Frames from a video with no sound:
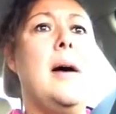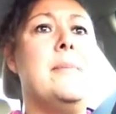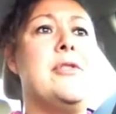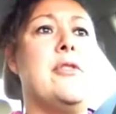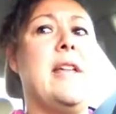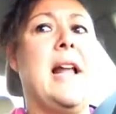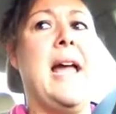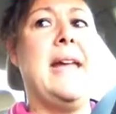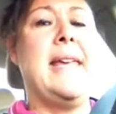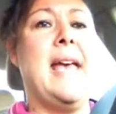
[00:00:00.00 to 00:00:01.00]
so that
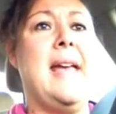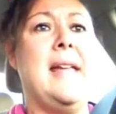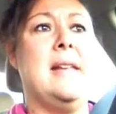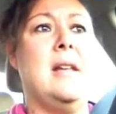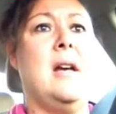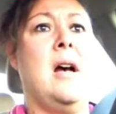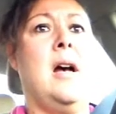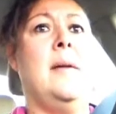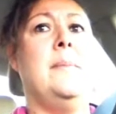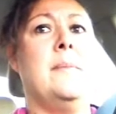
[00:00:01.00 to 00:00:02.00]
I
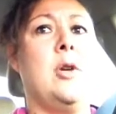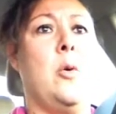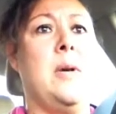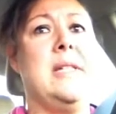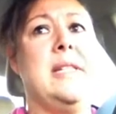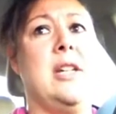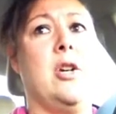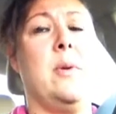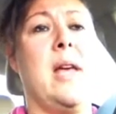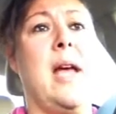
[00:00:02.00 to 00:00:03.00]
can go into
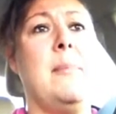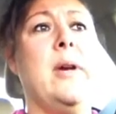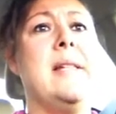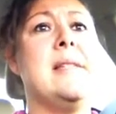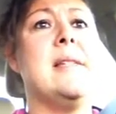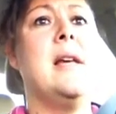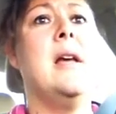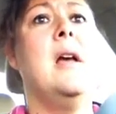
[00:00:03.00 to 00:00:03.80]
dinner with high points,